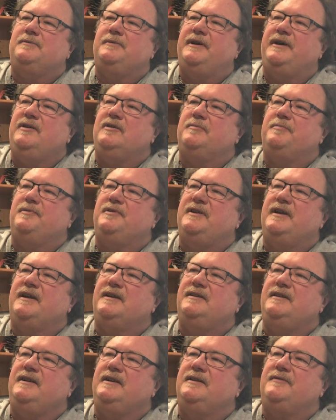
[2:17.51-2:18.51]
way you're
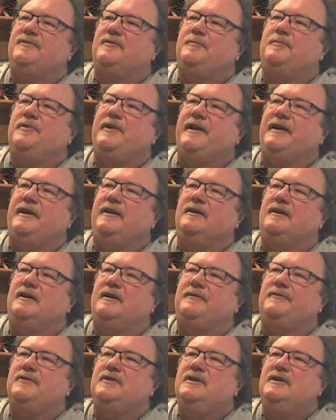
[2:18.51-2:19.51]
protecting it from breaking
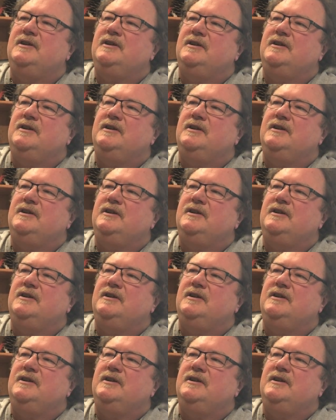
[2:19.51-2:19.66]
off